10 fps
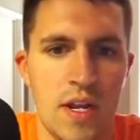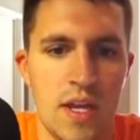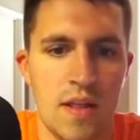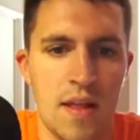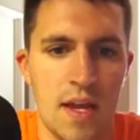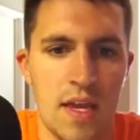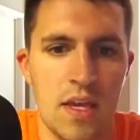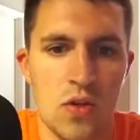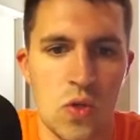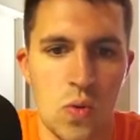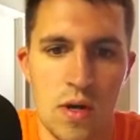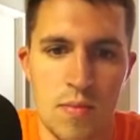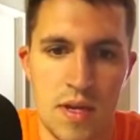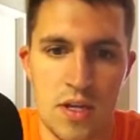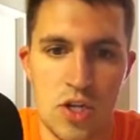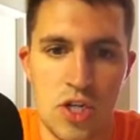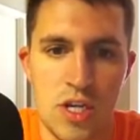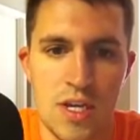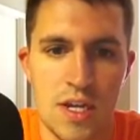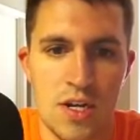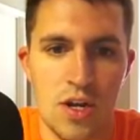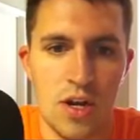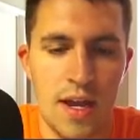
in that kill squad because she can